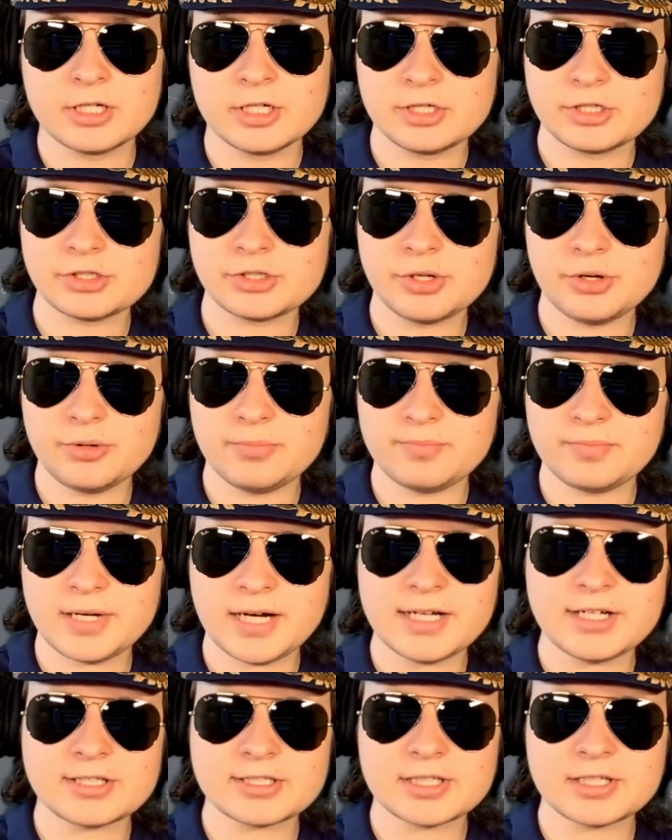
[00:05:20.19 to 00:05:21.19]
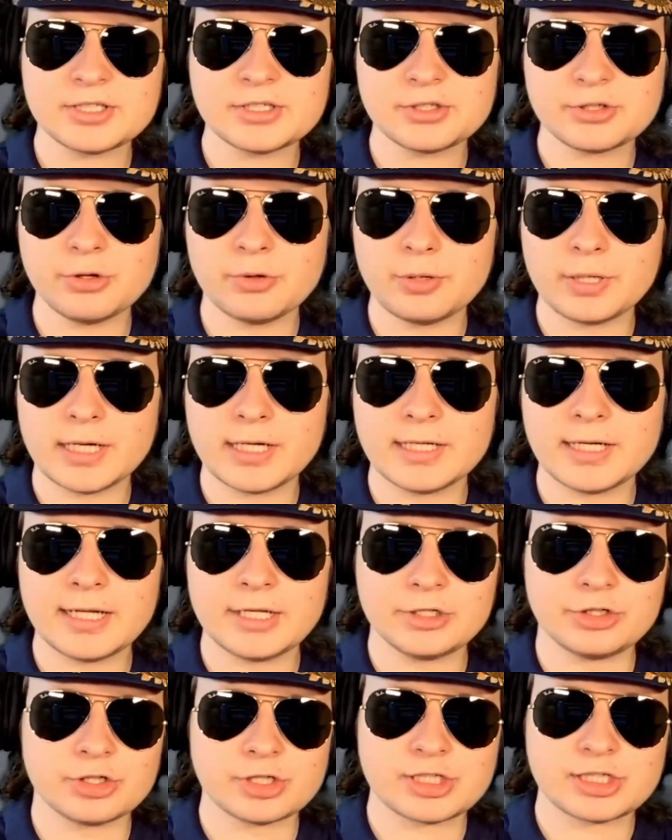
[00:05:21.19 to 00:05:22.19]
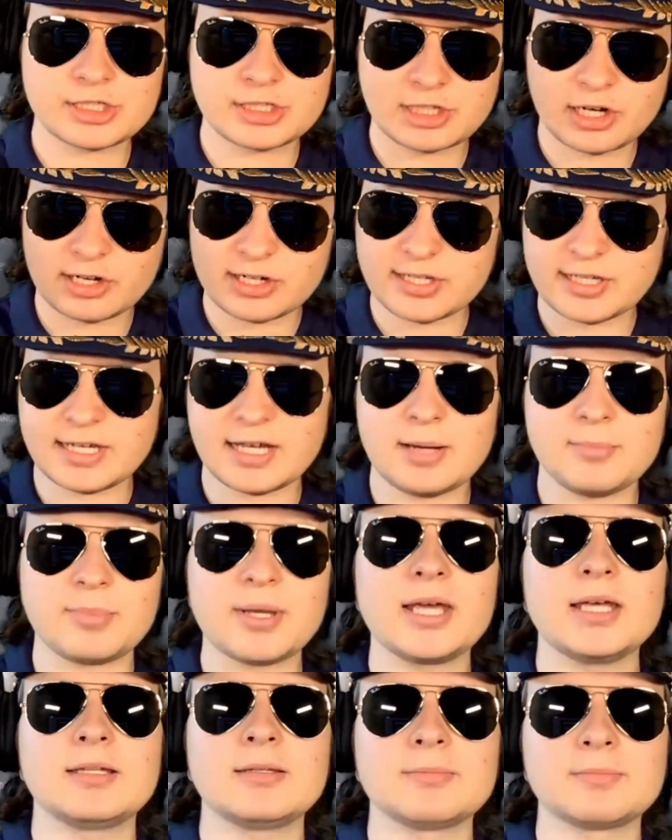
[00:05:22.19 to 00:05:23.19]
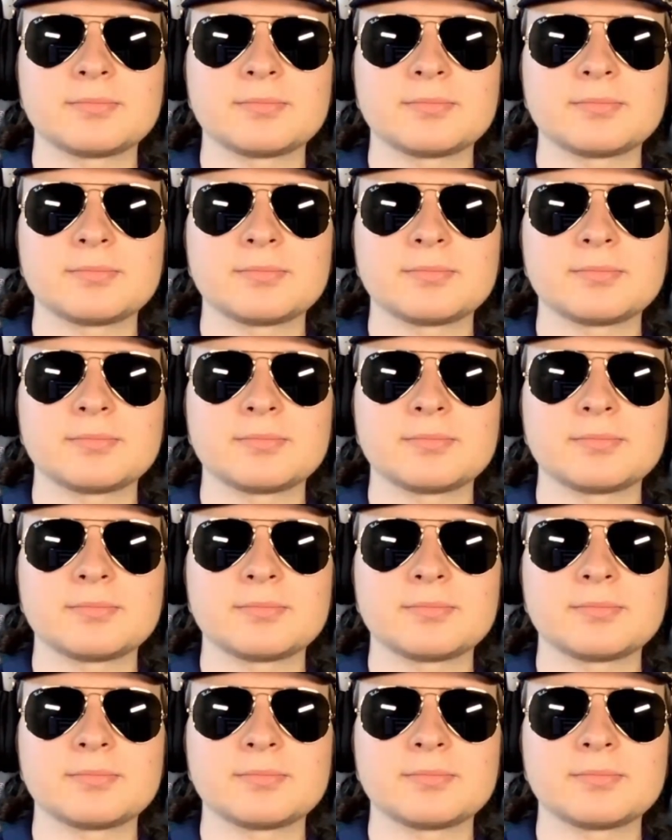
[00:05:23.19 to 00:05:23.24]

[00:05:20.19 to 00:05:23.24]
so I decided to go ahead and just start the campaign.